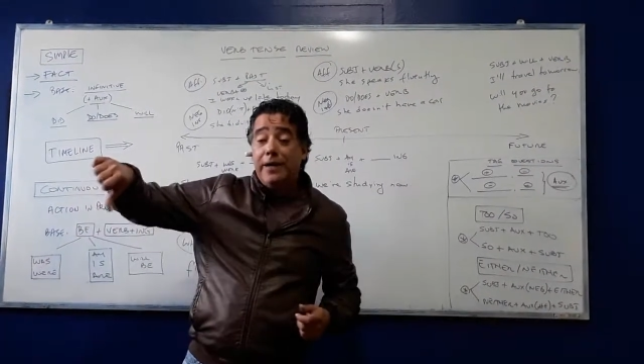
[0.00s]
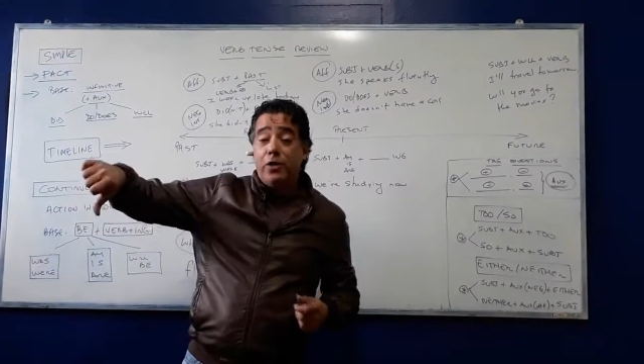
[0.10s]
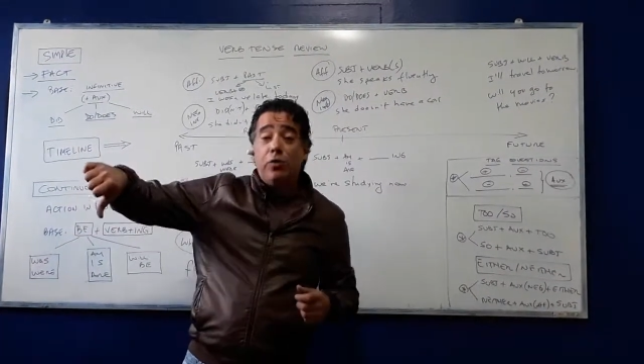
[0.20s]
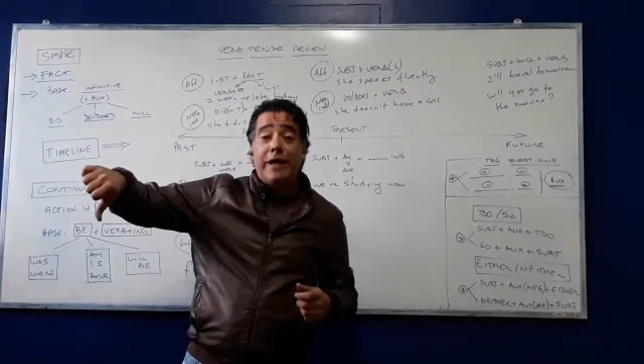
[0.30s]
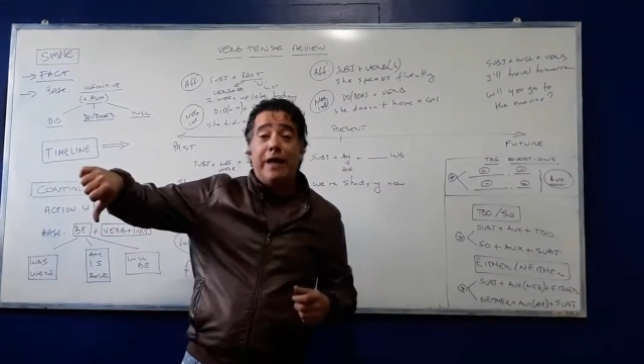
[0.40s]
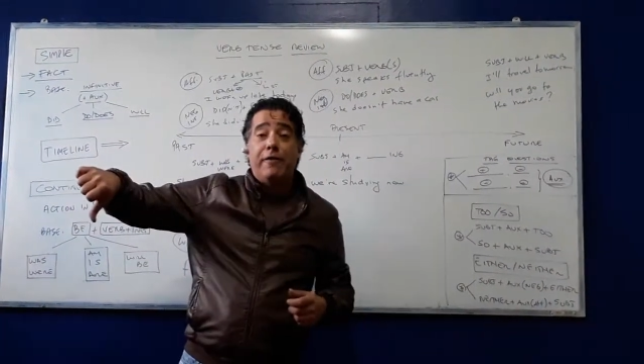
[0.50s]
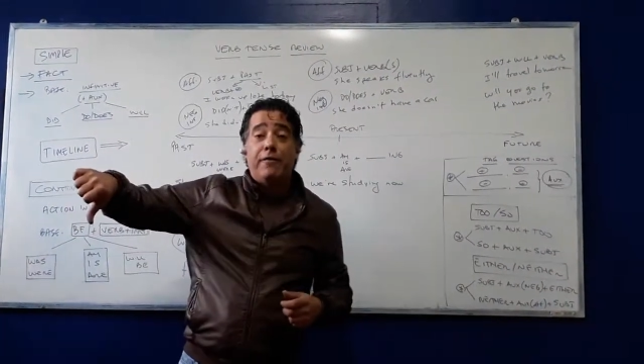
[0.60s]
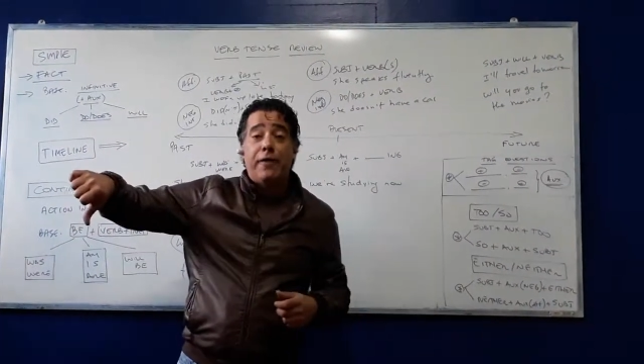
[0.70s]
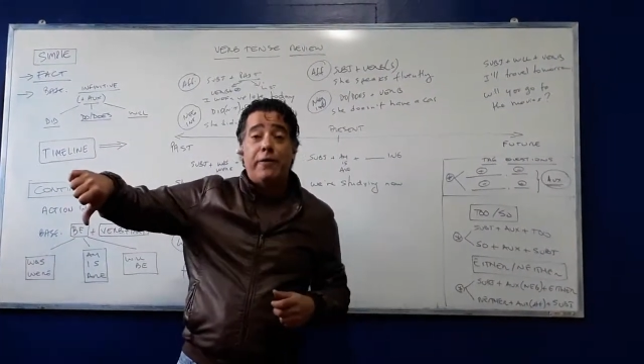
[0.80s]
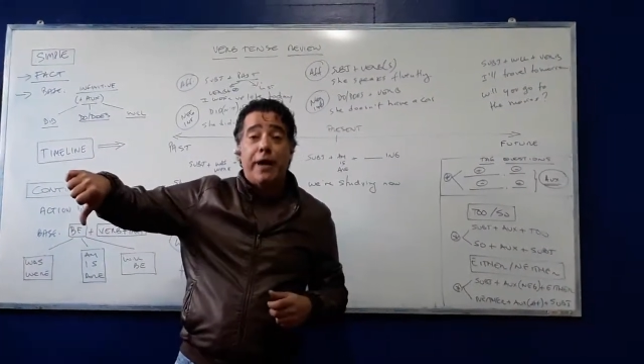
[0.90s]
don't have a
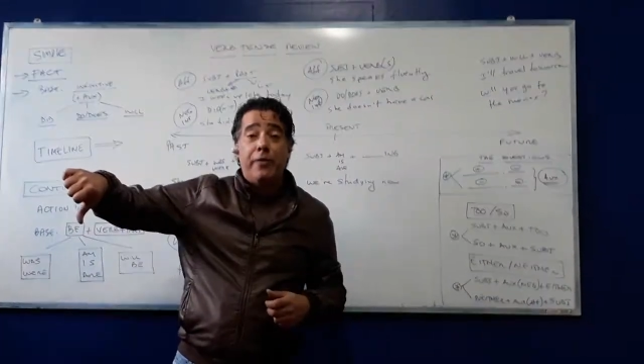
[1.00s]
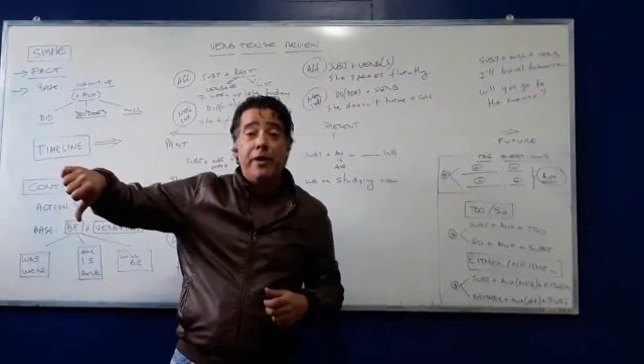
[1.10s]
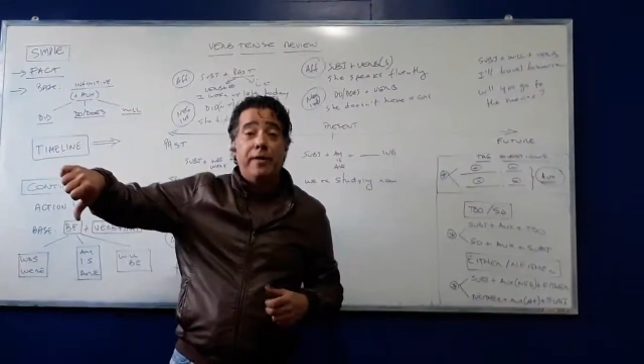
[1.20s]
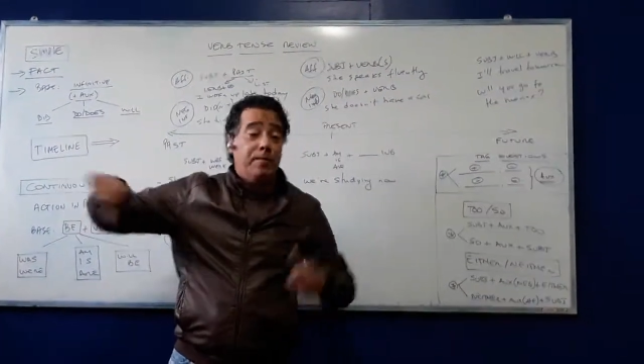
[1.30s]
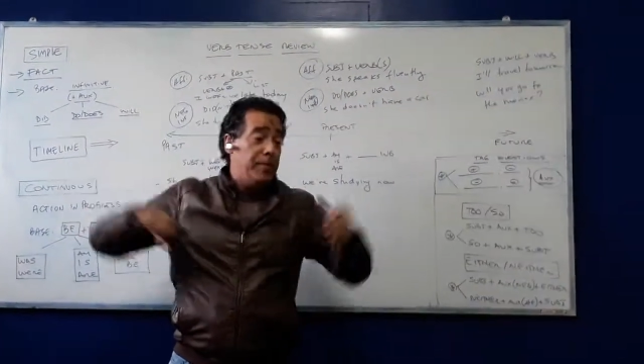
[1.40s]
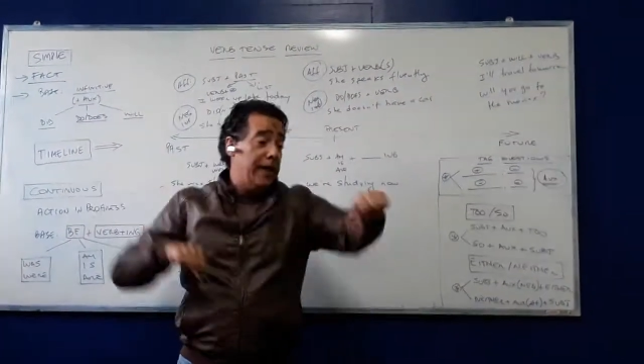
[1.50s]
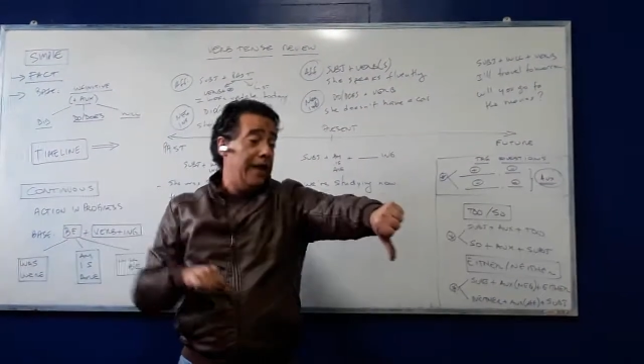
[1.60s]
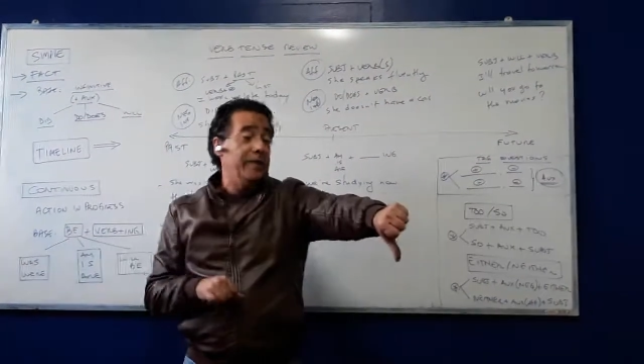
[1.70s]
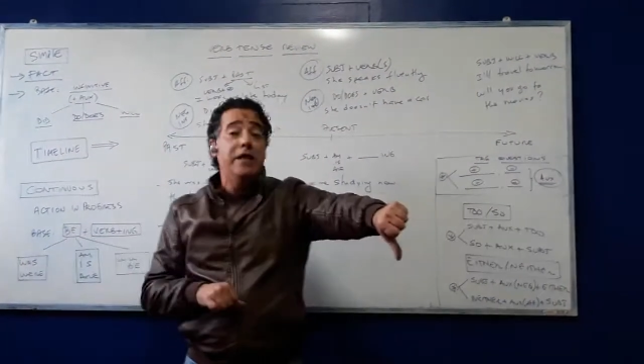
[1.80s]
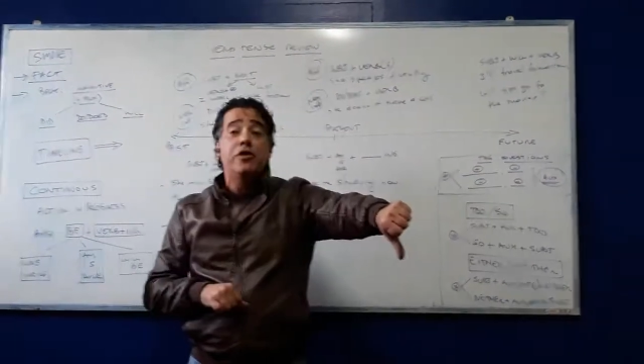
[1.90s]
Ferrari
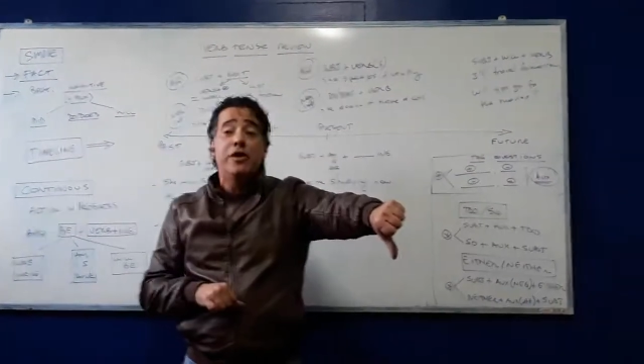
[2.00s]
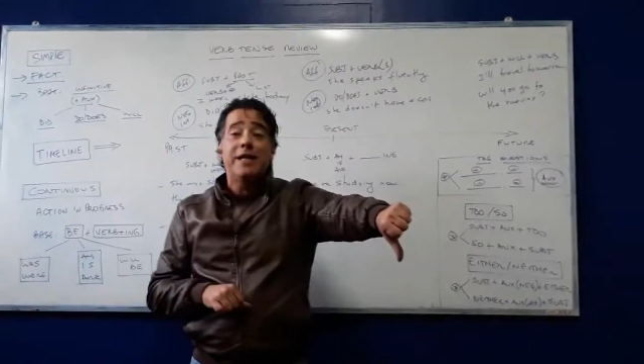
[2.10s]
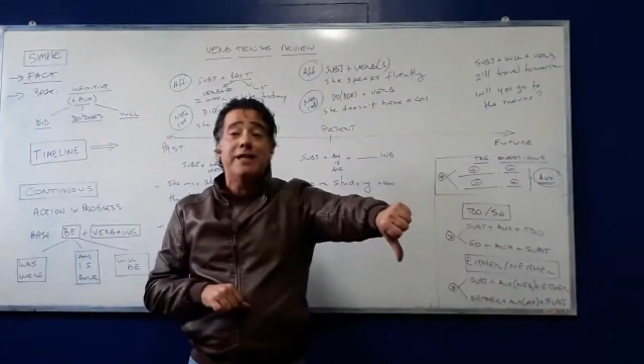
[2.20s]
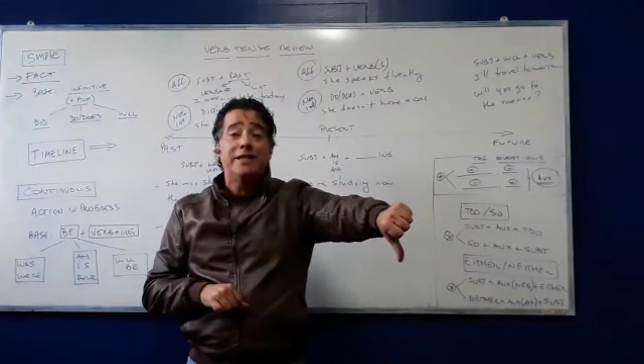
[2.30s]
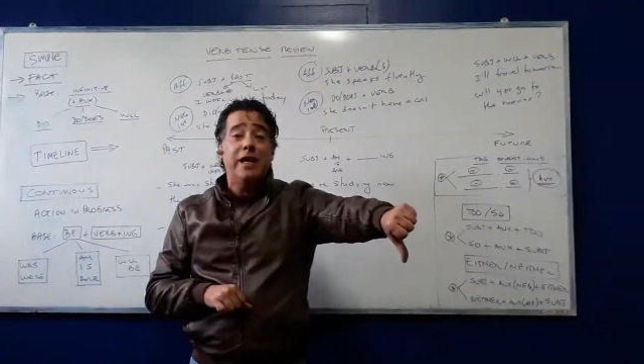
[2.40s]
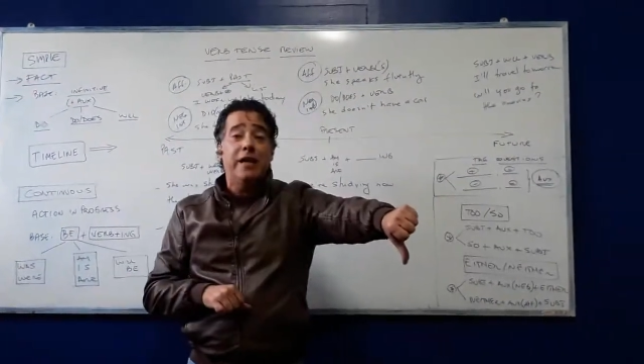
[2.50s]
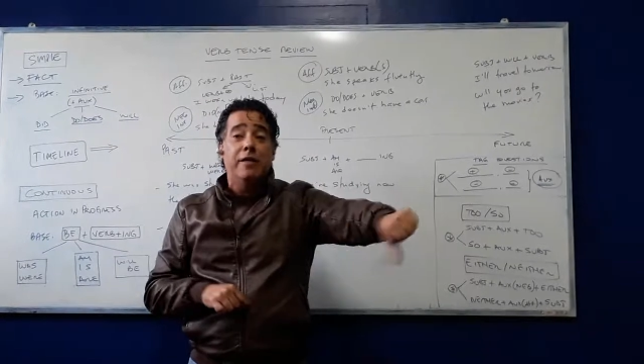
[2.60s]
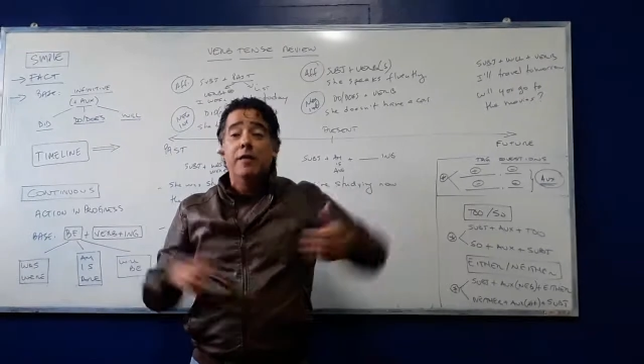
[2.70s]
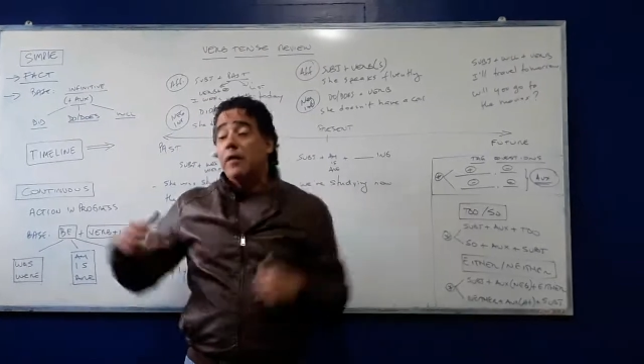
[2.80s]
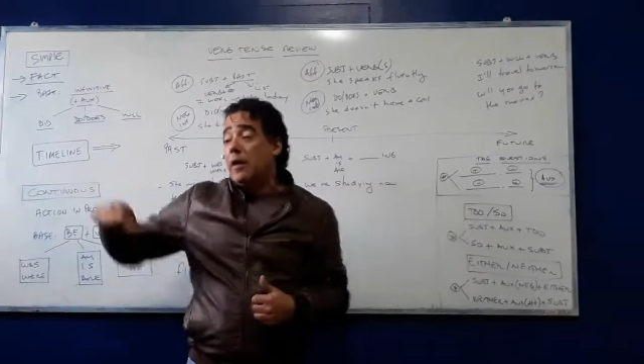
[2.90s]
and neither does
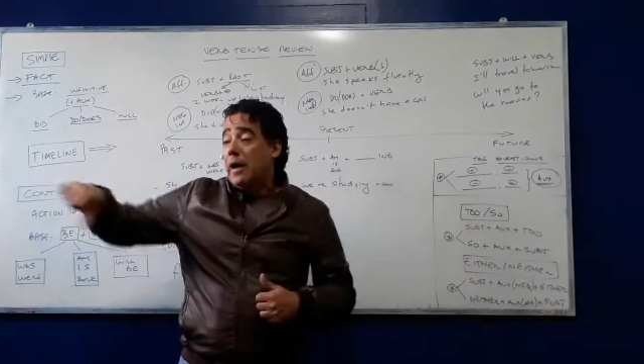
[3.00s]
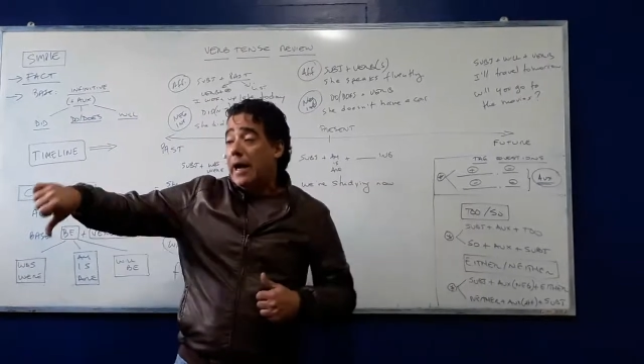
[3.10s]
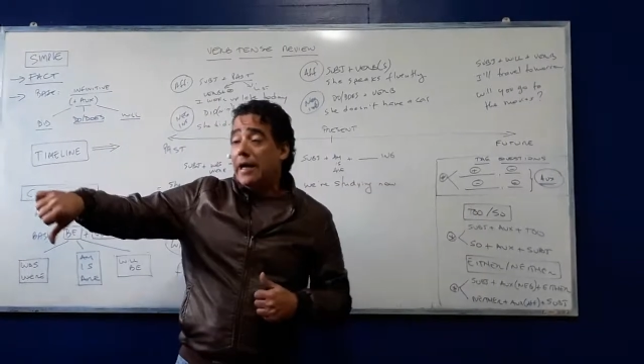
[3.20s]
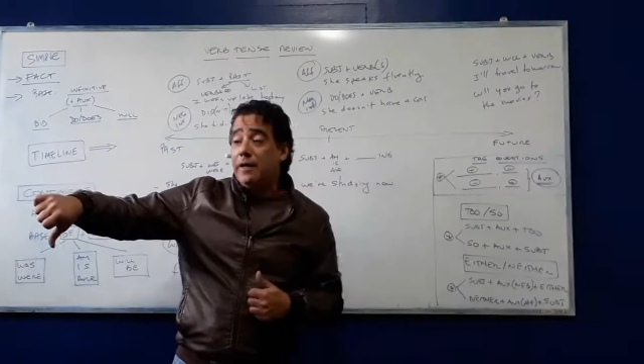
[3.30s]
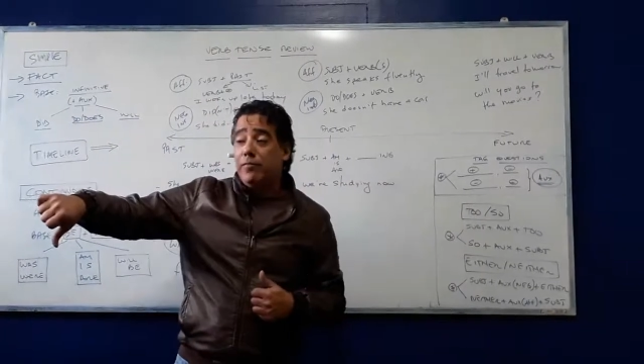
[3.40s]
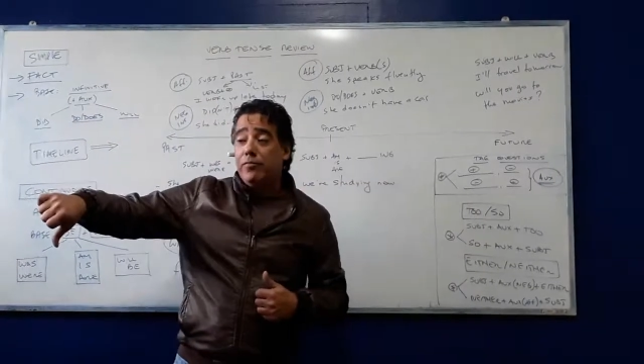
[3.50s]
he. I